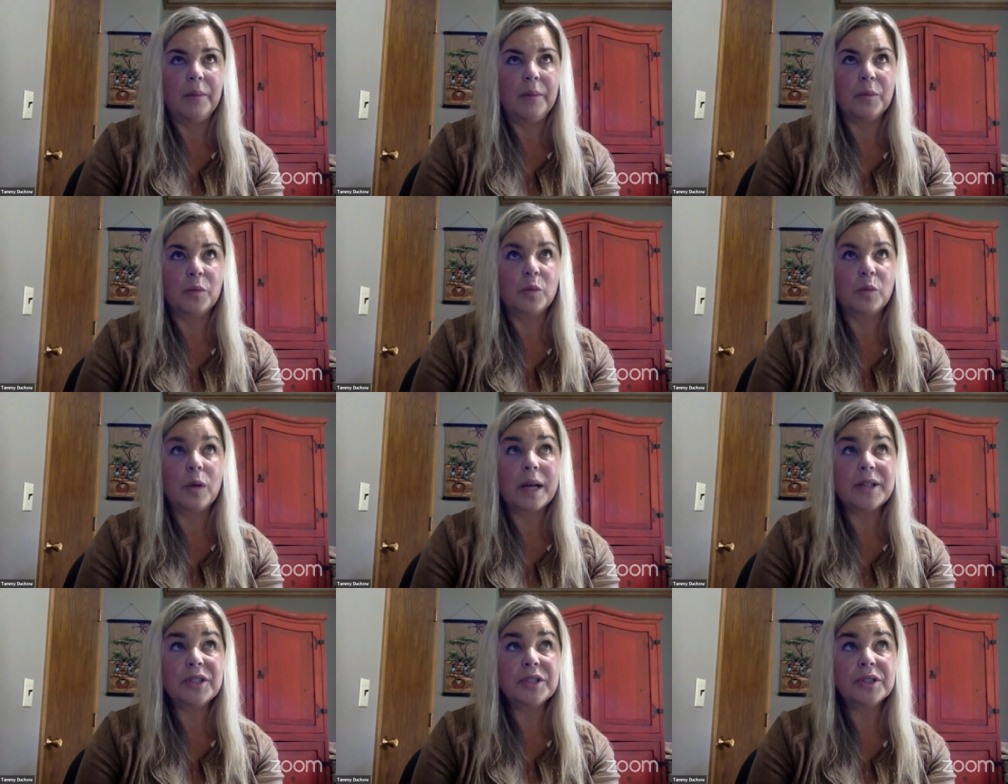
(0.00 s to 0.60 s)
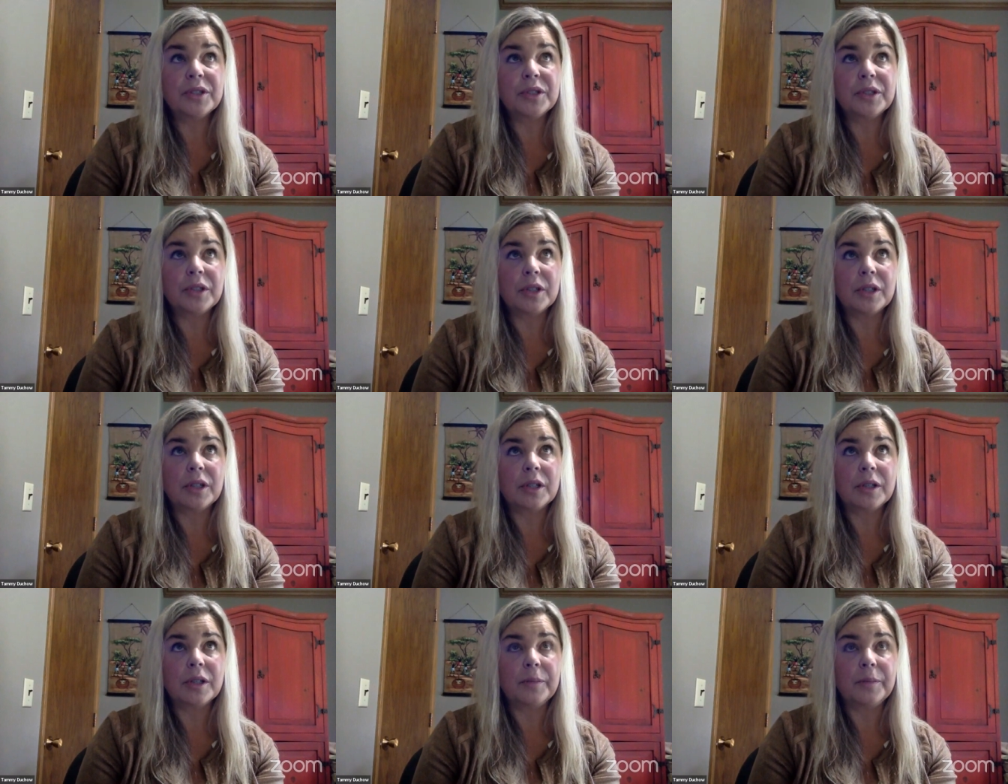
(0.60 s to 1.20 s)

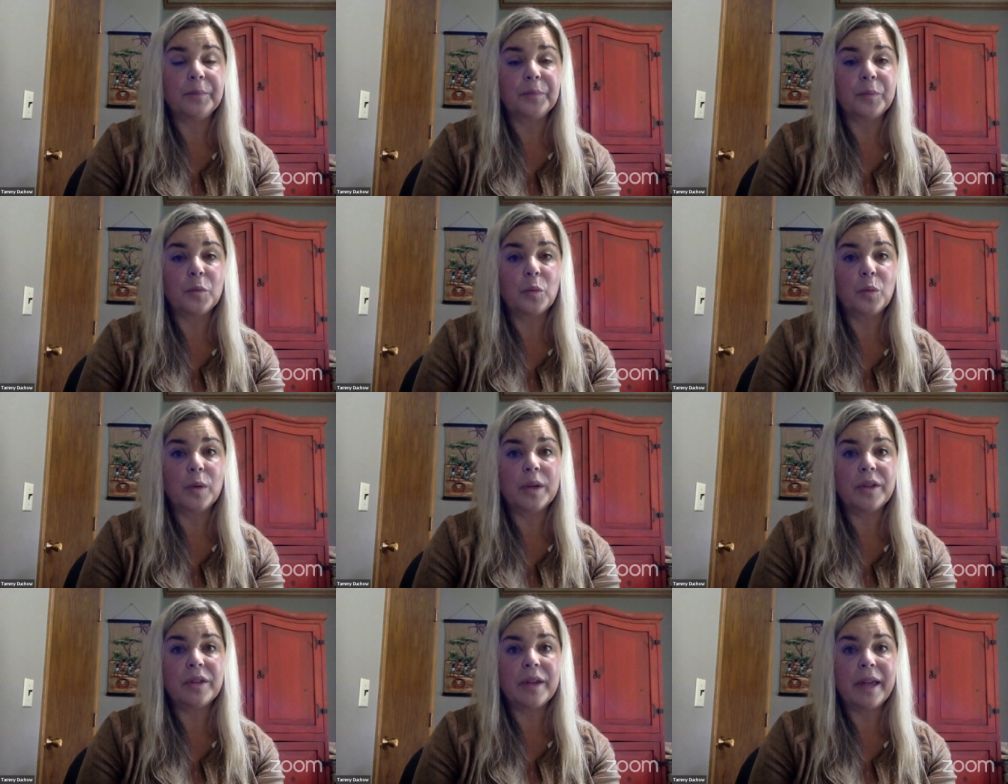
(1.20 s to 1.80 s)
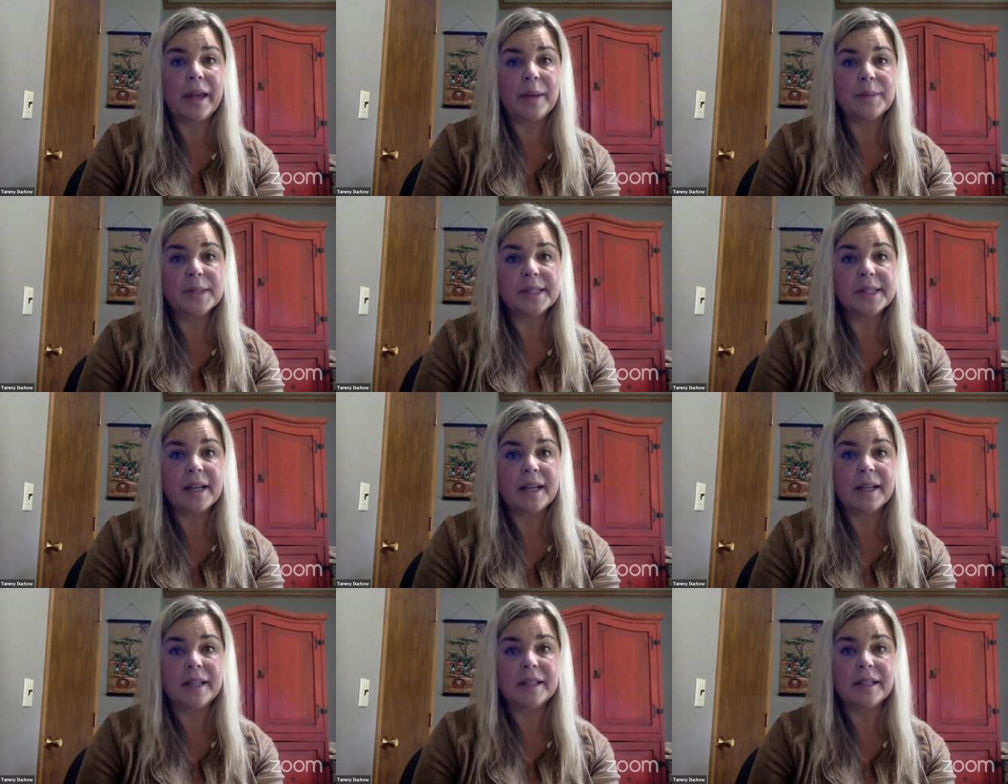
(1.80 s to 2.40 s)
register with
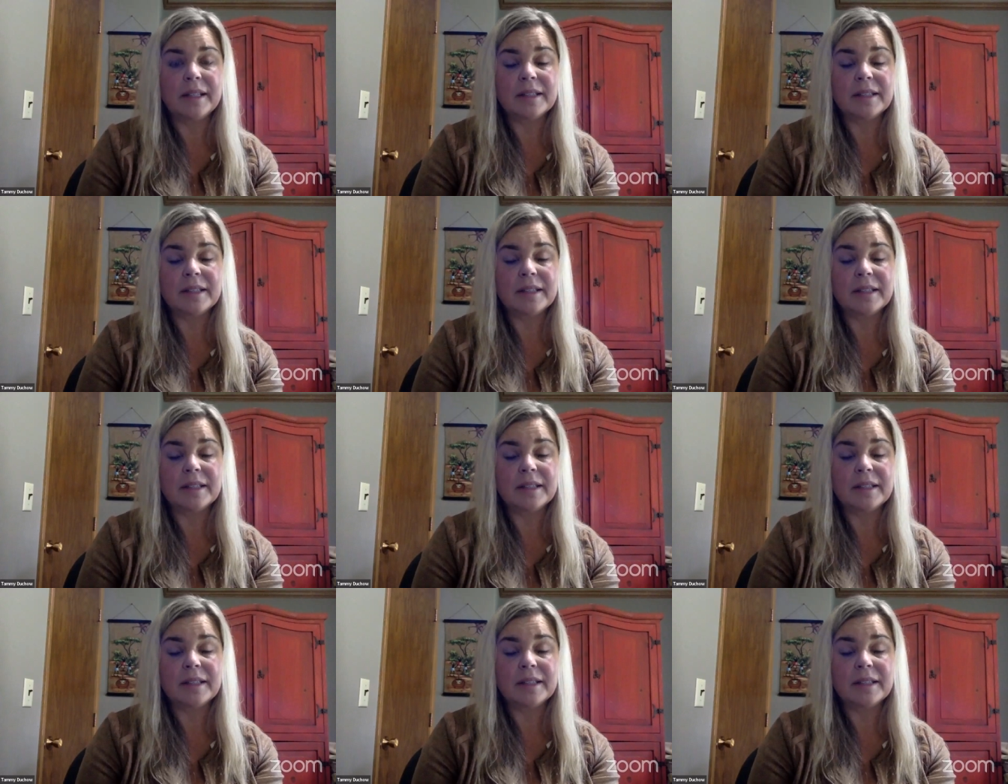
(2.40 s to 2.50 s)
Amazon.